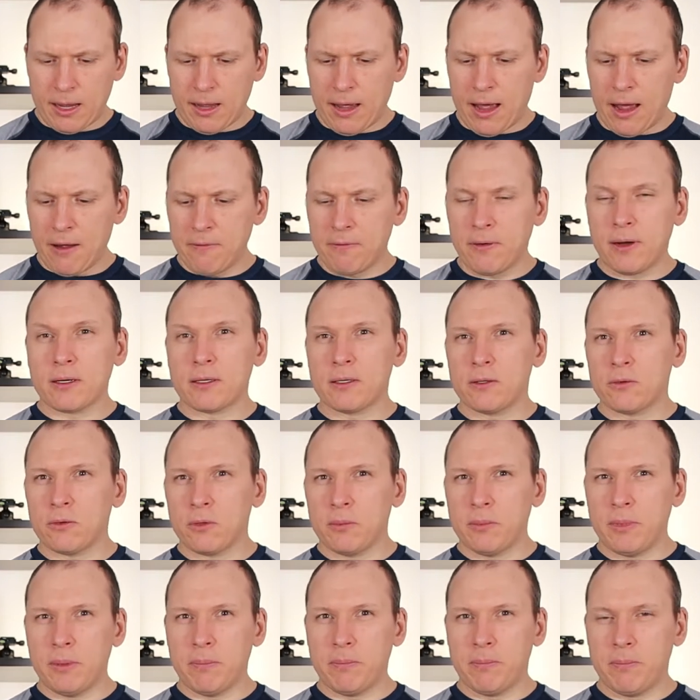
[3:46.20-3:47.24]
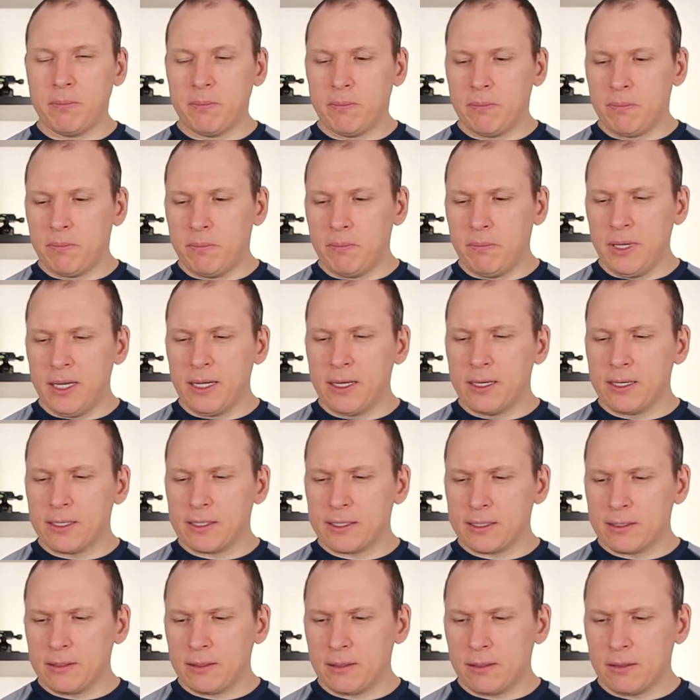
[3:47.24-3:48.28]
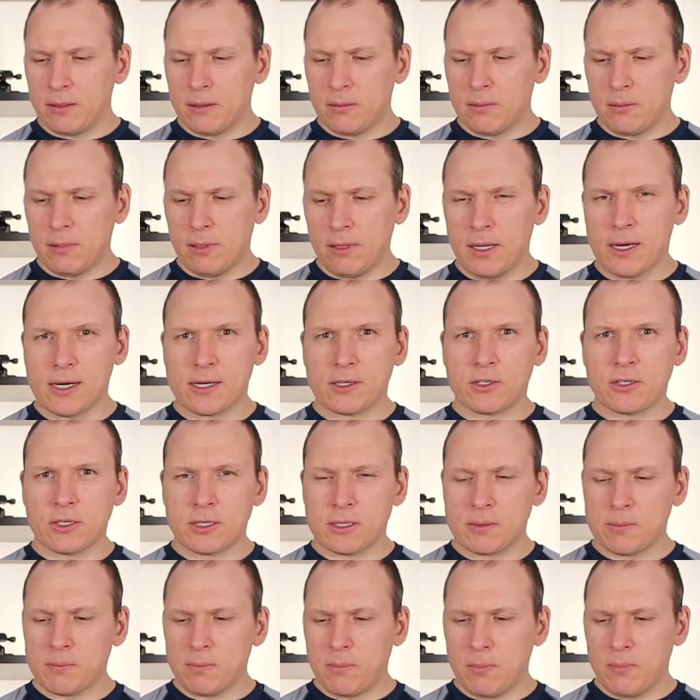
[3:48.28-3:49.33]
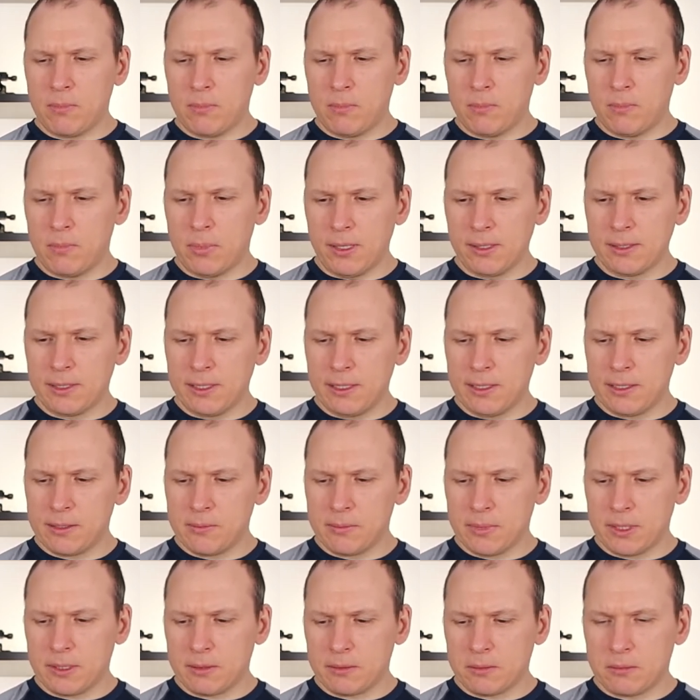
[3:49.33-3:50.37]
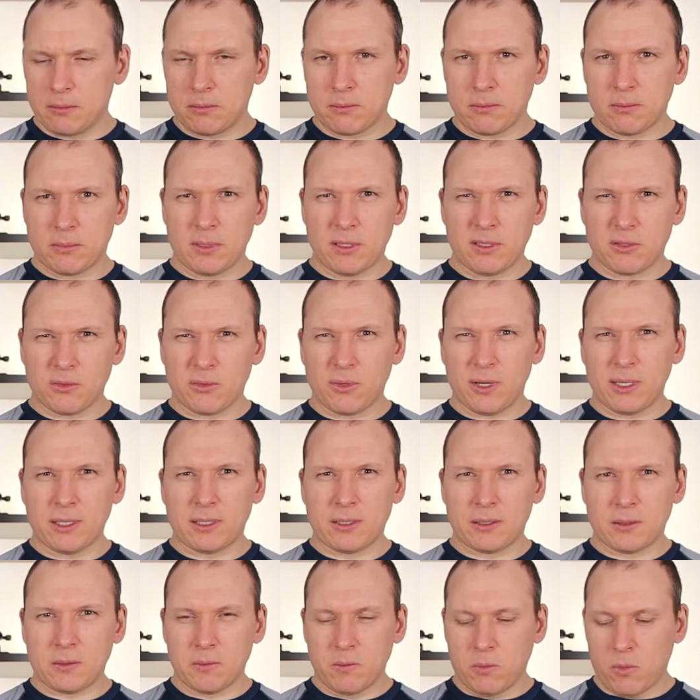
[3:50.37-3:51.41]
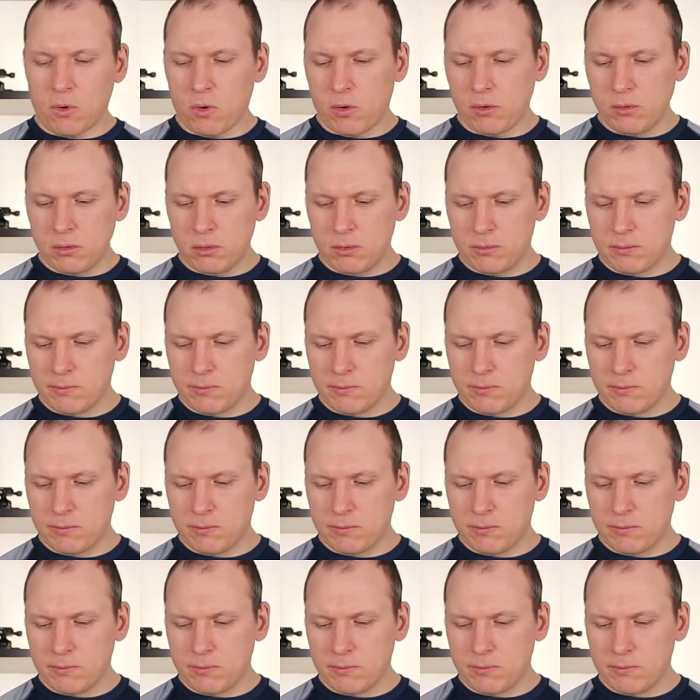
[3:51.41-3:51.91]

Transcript: I thought it will be bigger, larger, bulkier, but it's quite small.